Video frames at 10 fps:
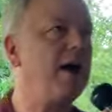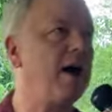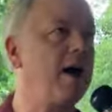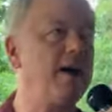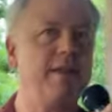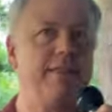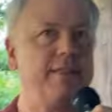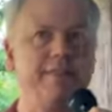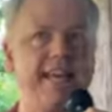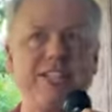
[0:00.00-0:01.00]
Uh,
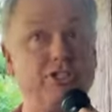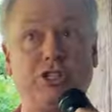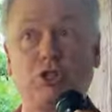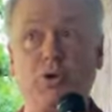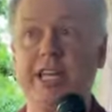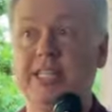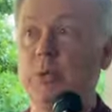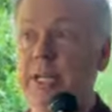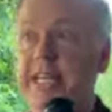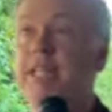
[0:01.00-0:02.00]
that's just crazy.
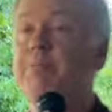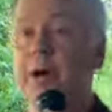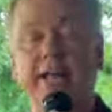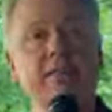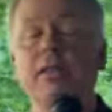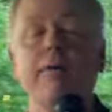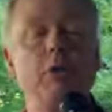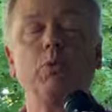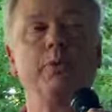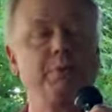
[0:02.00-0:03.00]
We need, I love
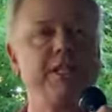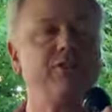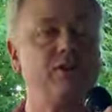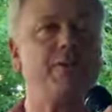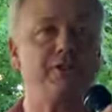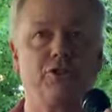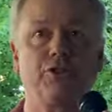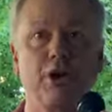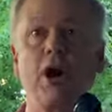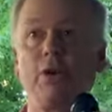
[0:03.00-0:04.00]
it when police
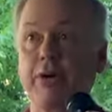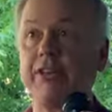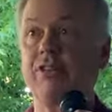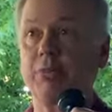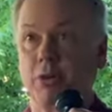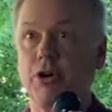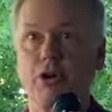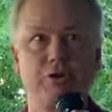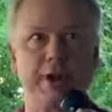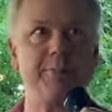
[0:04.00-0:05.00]
officers are arresting
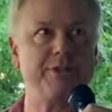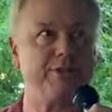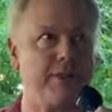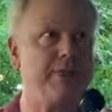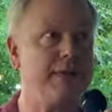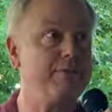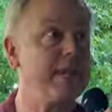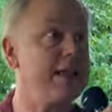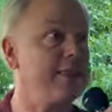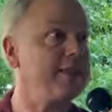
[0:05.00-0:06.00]
murderers, rapists, and thieves,
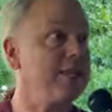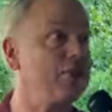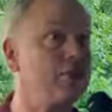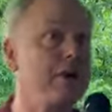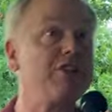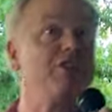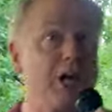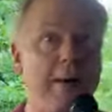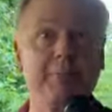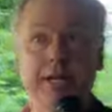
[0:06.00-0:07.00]
and I think they should arrest
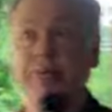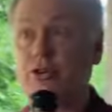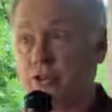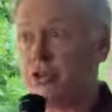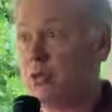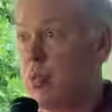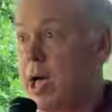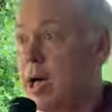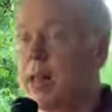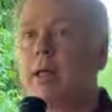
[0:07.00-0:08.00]
shoplifters as
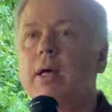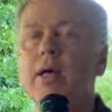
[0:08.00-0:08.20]
well.